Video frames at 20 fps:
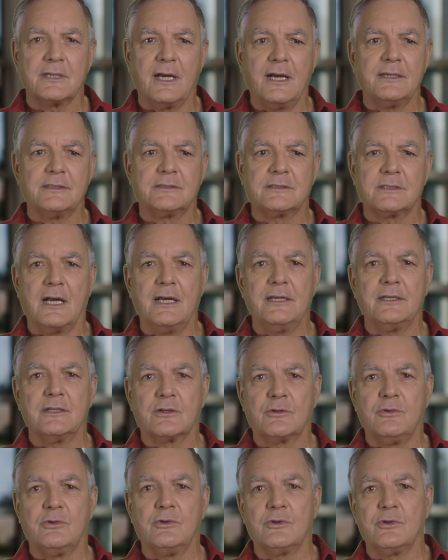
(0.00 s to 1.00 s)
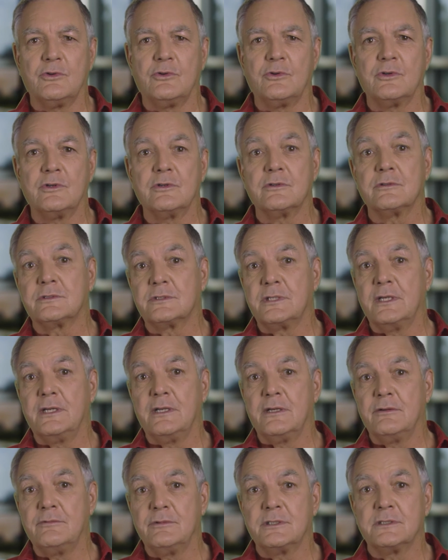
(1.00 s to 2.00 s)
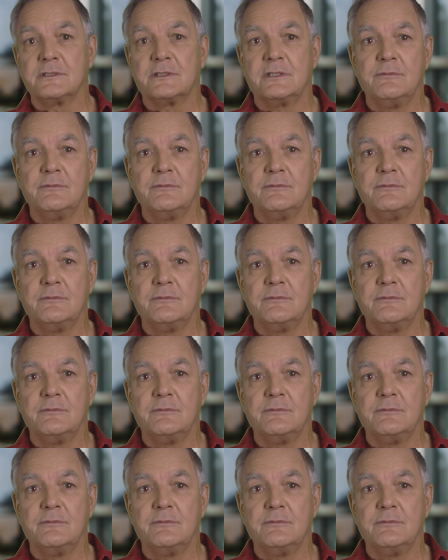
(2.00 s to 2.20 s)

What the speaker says: I had signed a court order saying I wouldn't